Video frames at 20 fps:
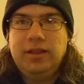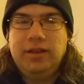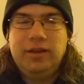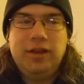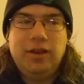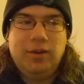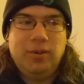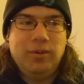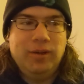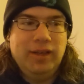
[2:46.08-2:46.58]

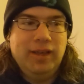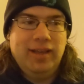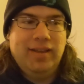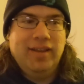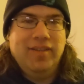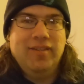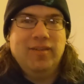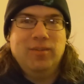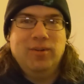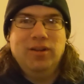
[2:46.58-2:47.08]
No, it
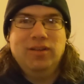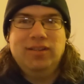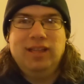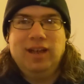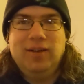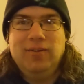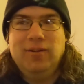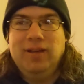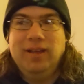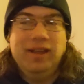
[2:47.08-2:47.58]
doesn't work
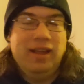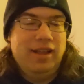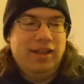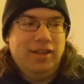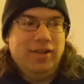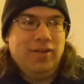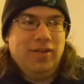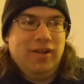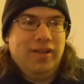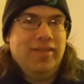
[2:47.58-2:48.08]
that way.
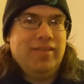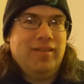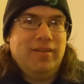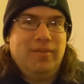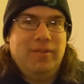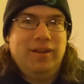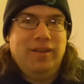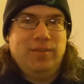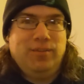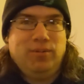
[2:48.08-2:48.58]
You're on
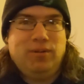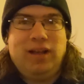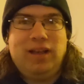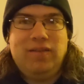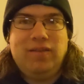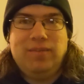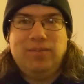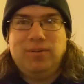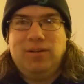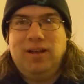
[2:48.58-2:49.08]
somebody's
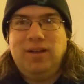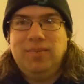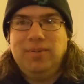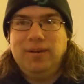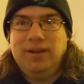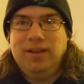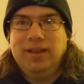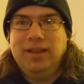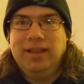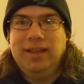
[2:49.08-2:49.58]
private
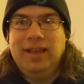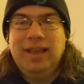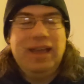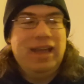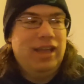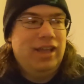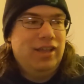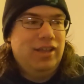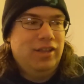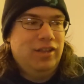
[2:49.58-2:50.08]
property.
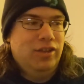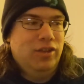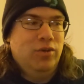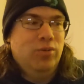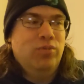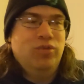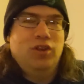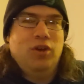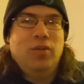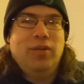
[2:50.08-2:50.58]

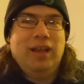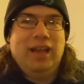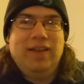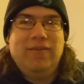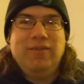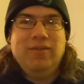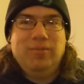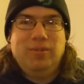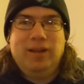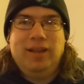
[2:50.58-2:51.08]
You don't
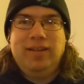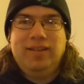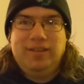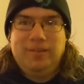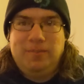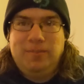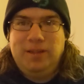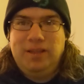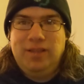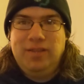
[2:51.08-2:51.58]
have the right to
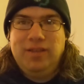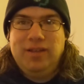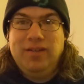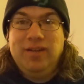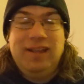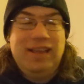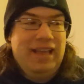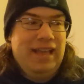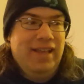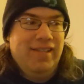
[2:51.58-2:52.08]
be
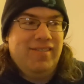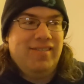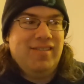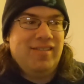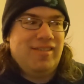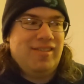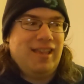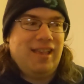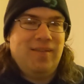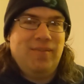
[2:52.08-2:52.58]
there. It's the
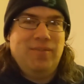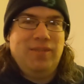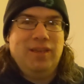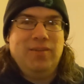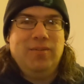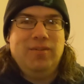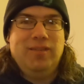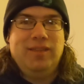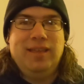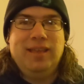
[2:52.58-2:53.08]
same
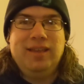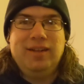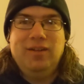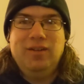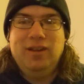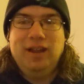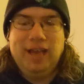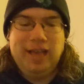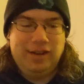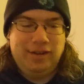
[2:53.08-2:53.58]
thing with the
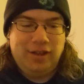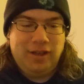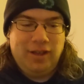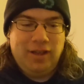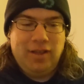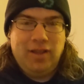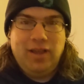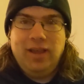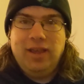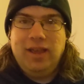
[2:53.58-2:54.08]
internet.
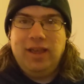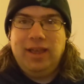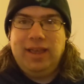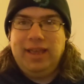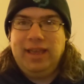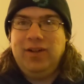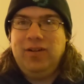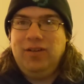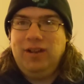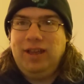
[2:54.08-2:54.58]

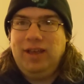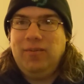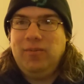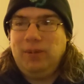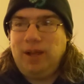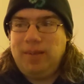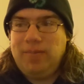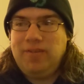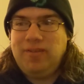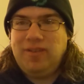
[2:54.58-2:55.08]
Internet
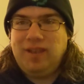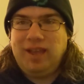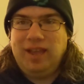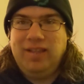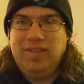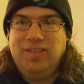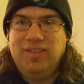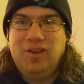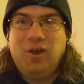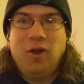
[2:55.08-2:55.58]

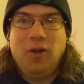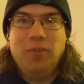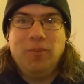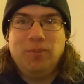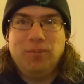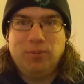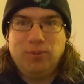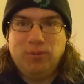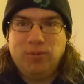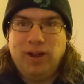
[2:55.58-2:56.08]
websites are
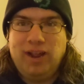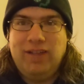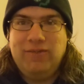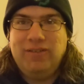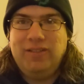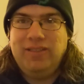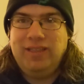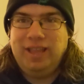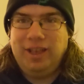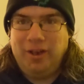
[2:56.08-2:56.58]

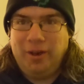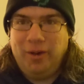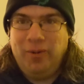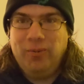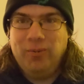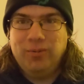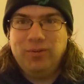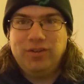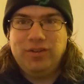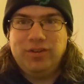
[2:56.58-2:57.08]
privately
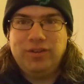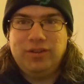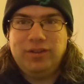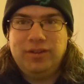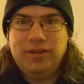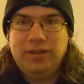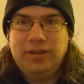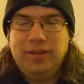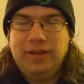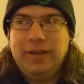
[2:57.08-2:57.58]
owned,
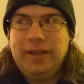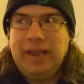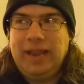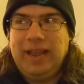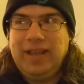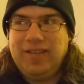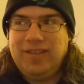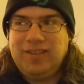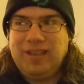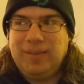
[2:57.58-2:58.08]

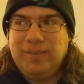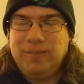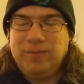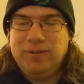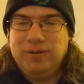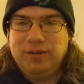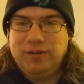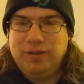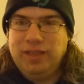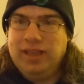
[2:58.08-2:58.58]
except
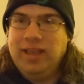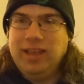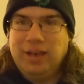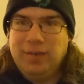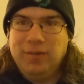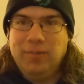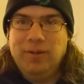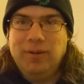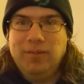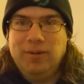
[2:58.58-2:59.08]
for
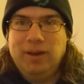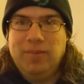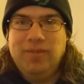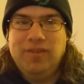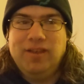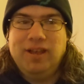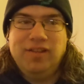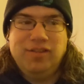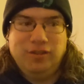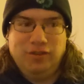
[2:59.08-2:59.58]
government
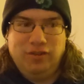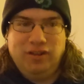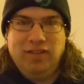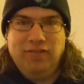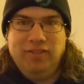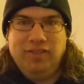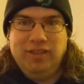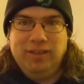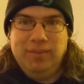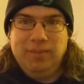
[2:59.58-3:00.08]
websites. Those are
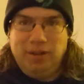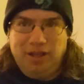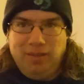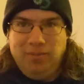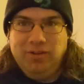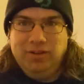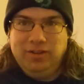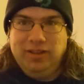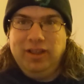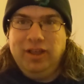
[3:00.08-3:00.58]
obviously
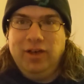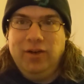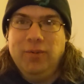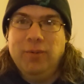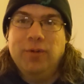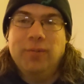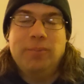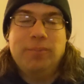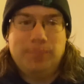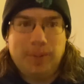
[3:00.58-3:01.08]
publicly owned.